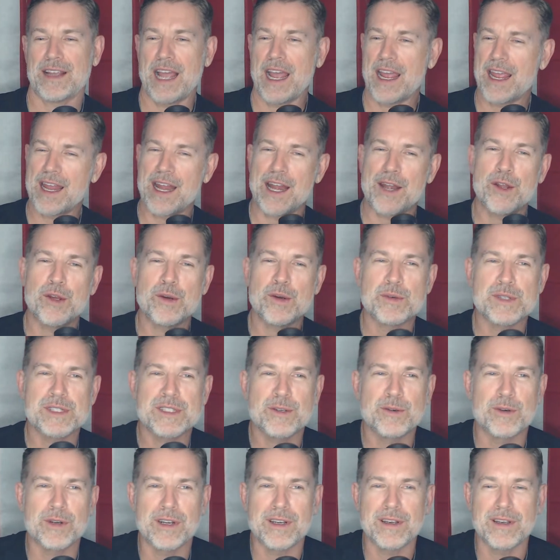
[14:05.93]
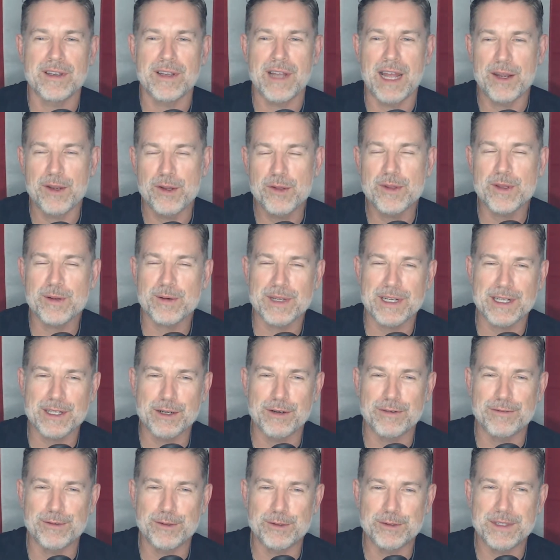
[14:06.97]
and I knew it was going. I knew they were going to
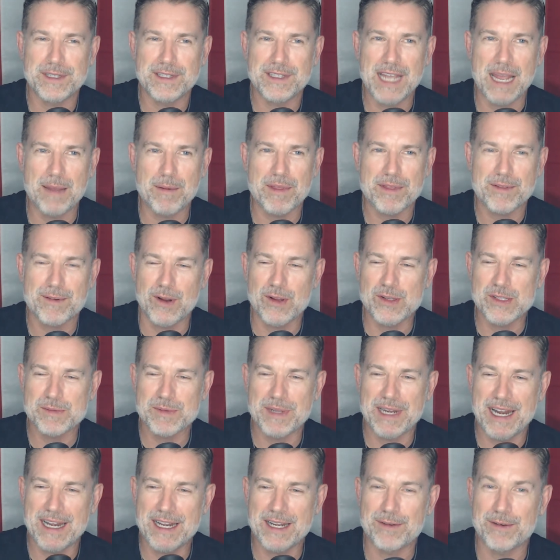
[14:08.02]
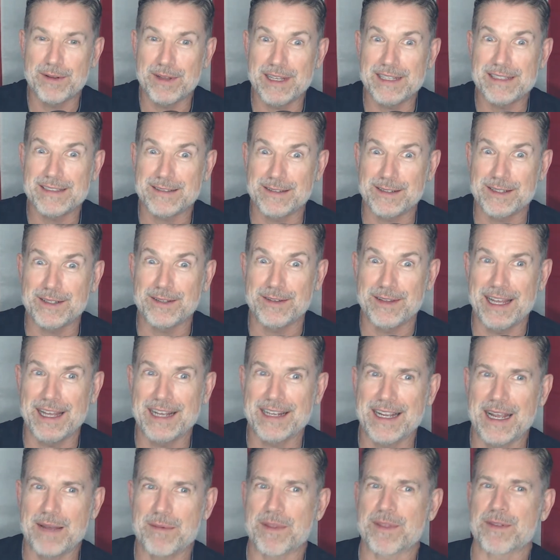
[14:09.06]
go full Game of Thrones, but I didn't realize they were going to go that
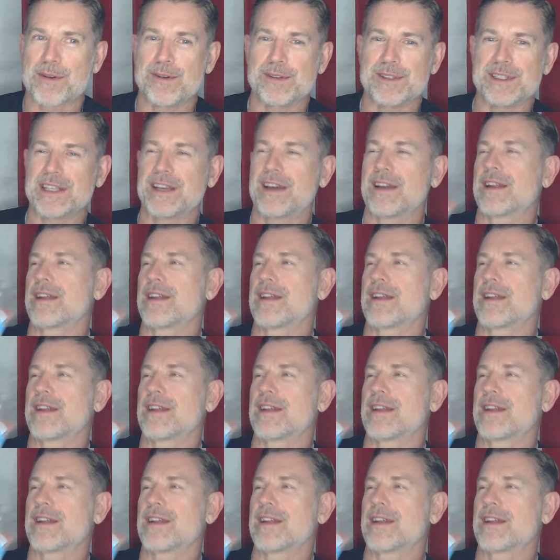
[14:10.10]
Game of Thrones either.